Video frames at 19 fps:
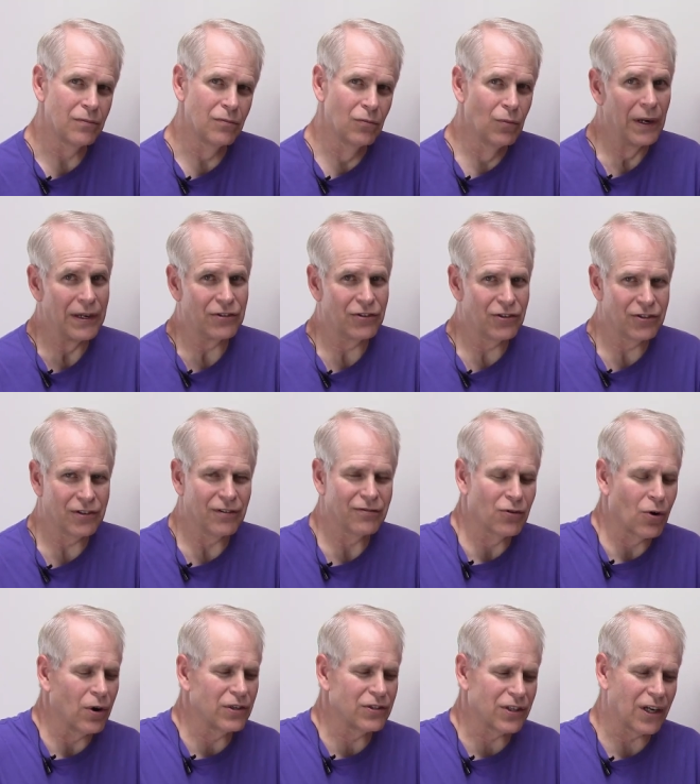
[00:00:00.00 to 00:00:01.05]
which of
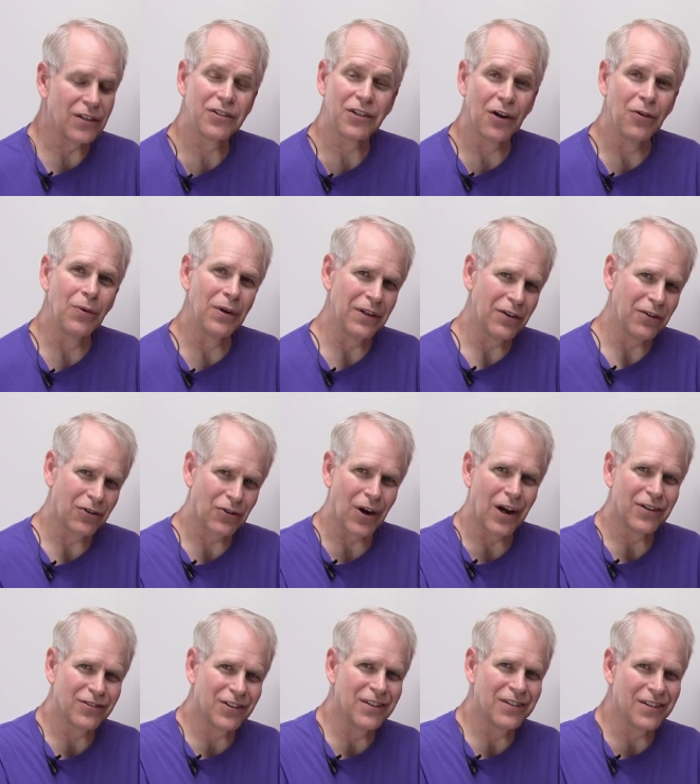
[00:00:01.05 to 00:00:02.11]
course I still wouldn't
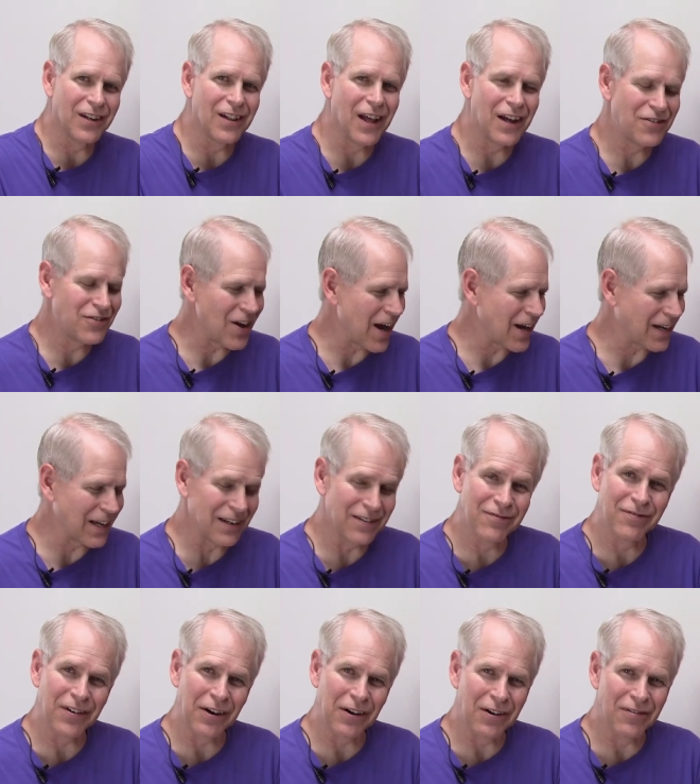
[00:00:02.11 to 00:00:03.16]
trust until I check it
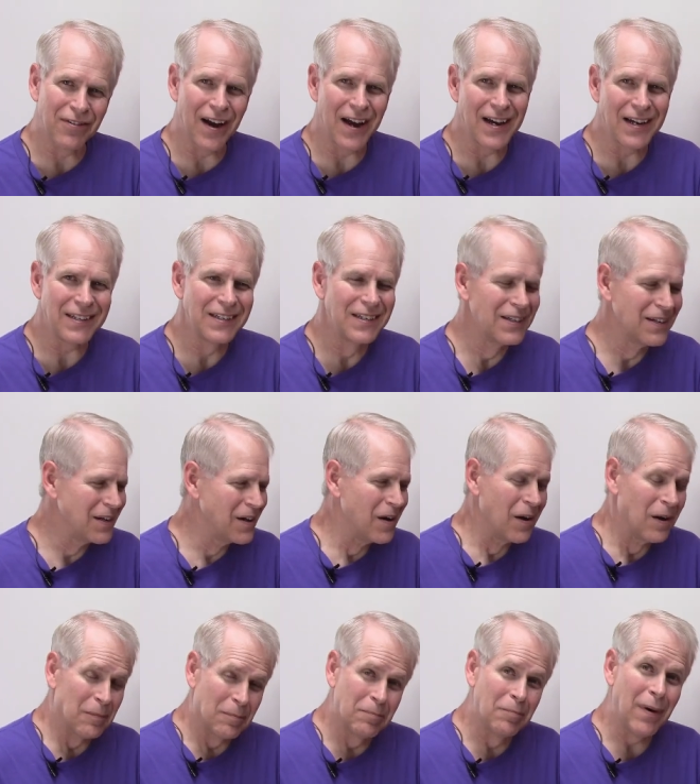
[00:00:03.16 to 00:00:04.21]
and verify it.
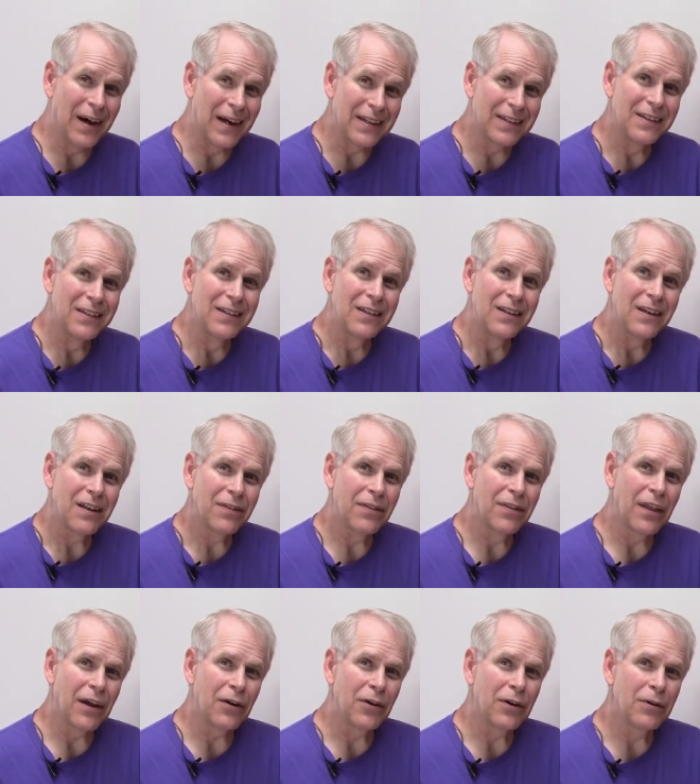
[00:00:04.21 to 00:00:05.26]
But
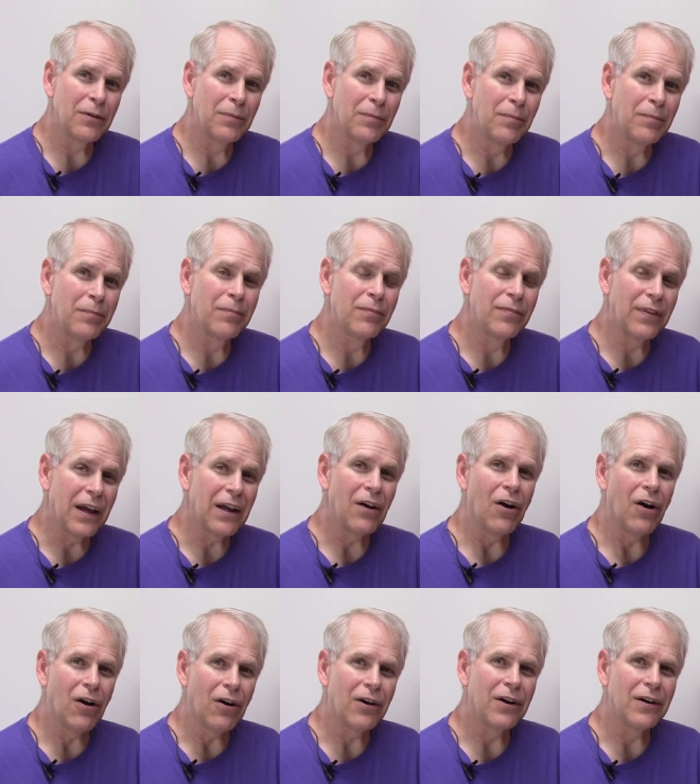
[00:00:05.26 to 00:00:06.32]
they're, they
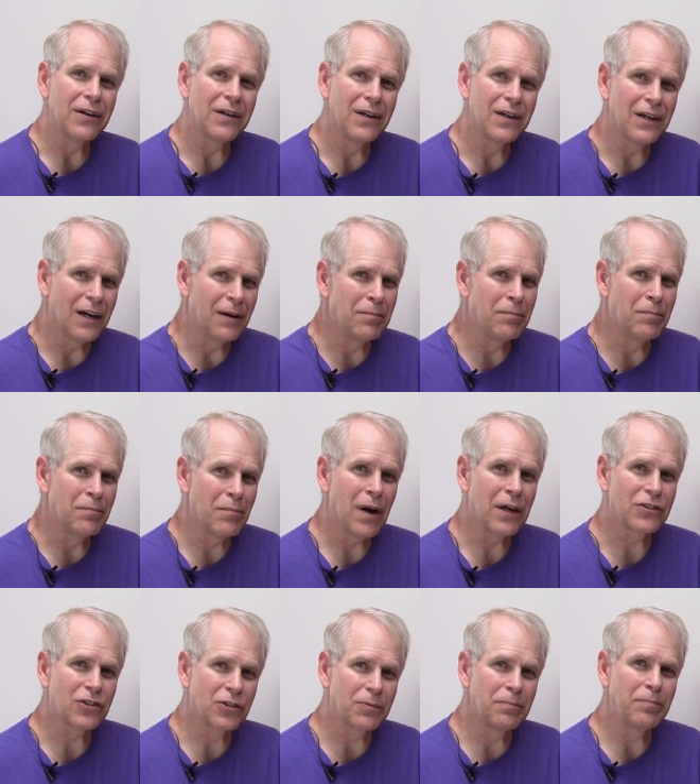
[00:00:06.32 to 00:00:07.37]
are a
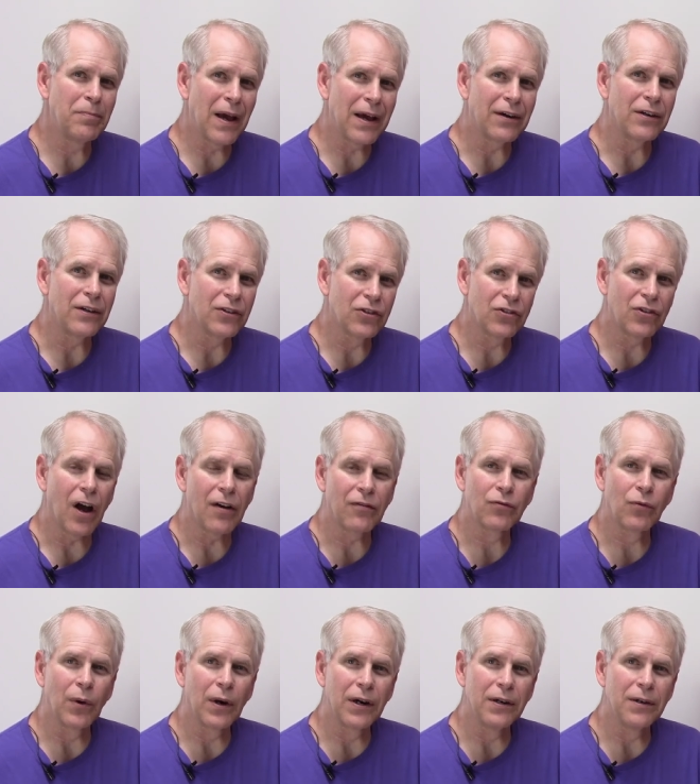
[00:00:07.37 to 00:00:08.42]
much better
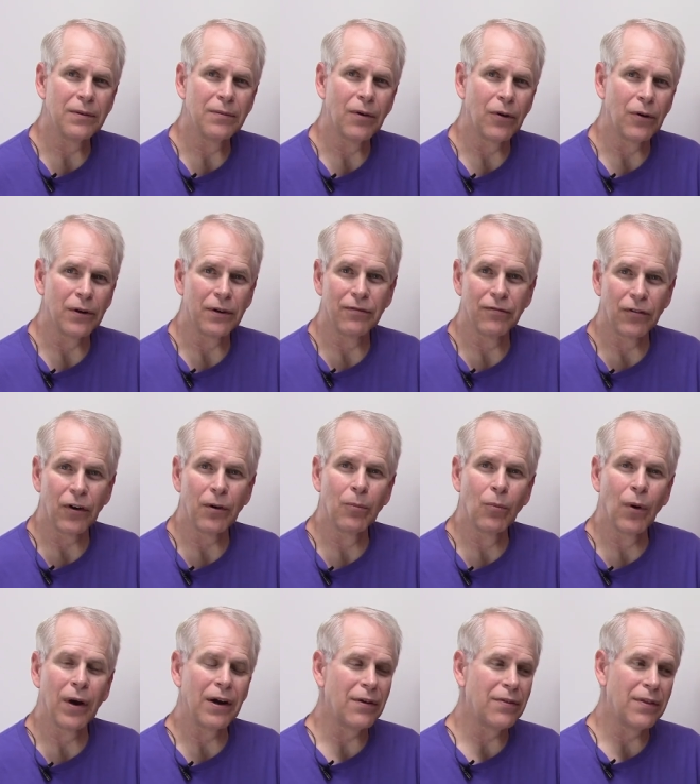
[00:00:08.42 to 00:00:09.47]
software or
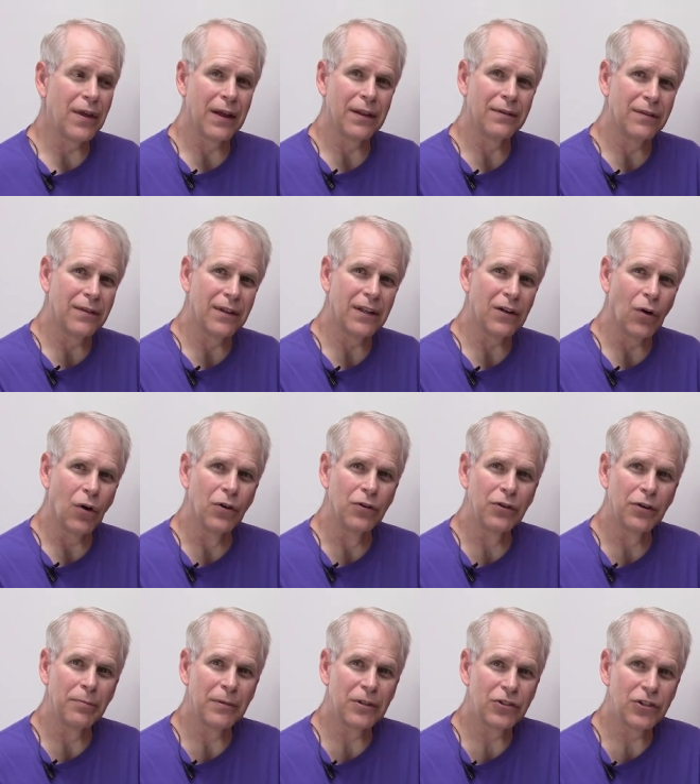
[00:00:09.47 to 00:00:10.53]
firmware than the
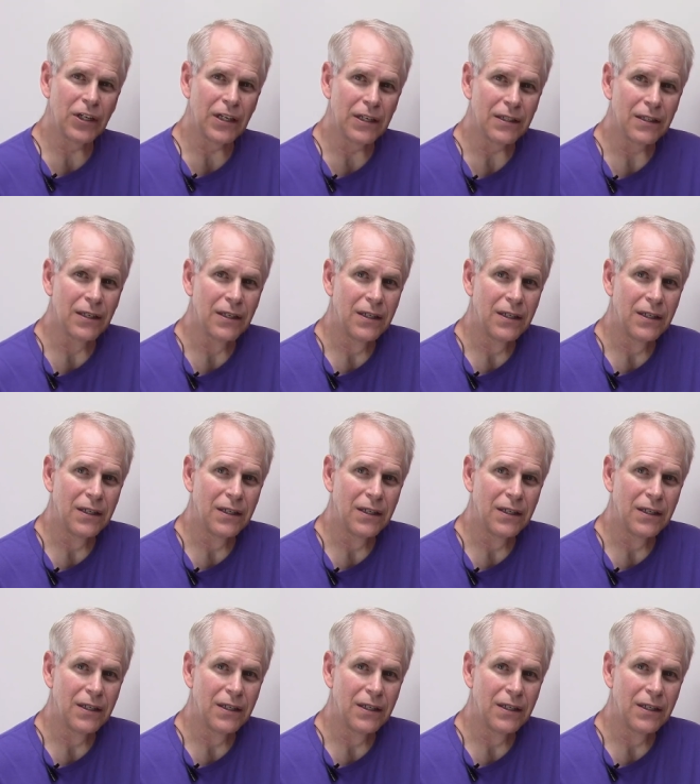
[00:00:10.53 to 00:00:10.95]
older machine.